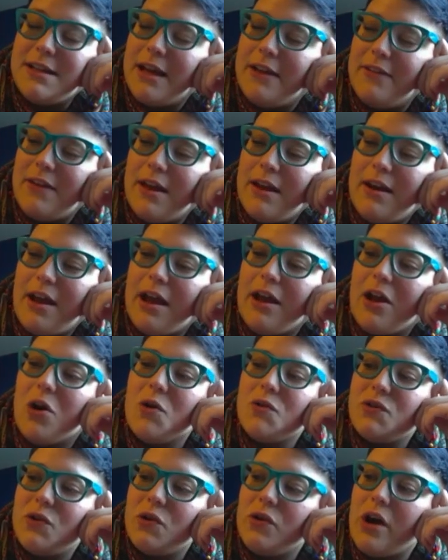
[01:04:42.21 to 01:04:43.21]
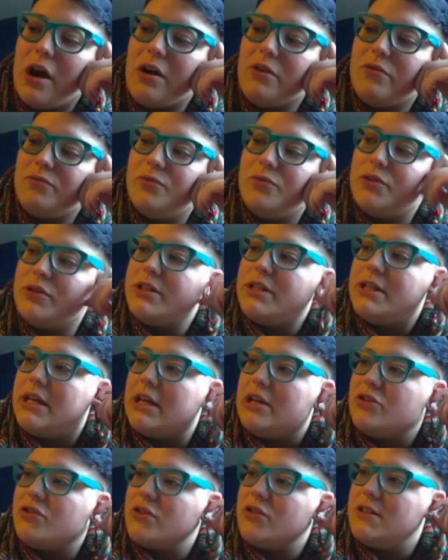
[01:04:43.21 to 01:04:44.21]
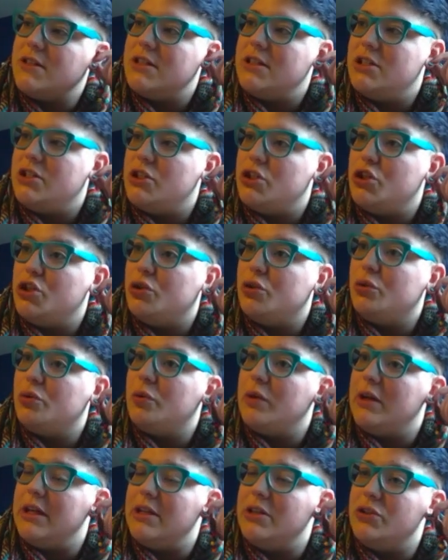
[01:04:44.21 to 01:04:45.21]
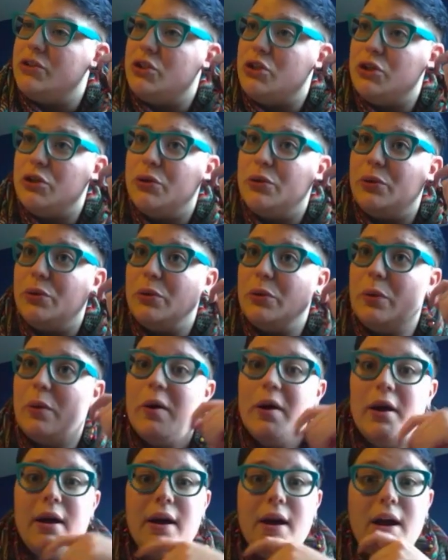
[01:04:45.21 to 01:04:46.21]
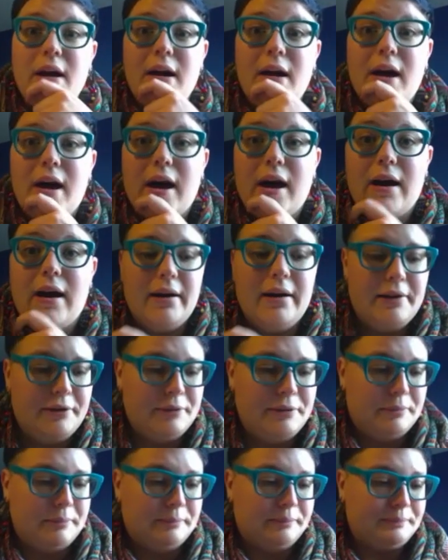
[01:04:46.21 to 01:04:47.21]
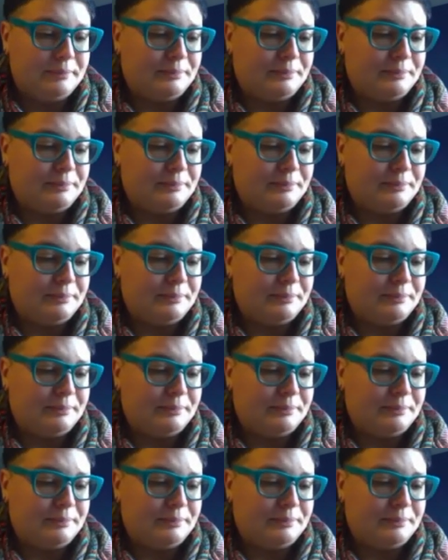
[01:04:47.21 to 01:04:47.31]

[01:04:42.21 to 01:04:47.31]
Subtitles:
And then I also got really interested too into how